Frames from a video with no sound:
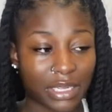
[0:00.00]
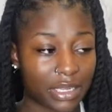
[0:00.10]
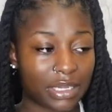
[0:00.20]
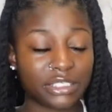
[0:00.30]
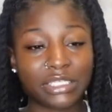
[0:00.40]

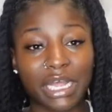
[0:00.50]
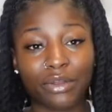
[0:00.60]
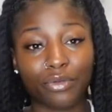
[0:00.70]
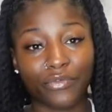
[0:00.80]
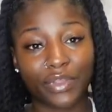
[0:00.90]
I just got a
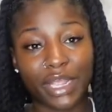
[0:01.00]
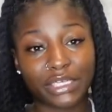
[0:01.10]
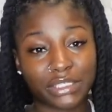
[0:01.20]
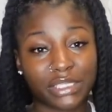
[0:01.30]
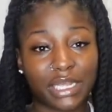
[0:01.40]

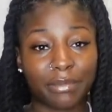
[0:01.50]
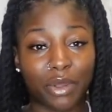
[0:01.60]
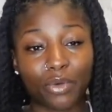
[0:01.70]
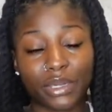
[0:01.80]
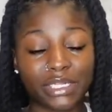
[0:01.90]
notification saying my
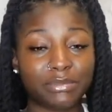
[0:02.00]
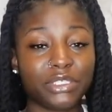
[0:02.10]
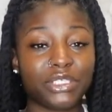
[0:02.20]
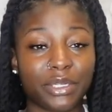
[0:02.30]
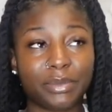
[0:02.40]
order has been
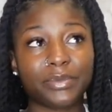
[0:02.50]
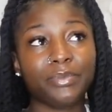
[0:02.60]
shipped,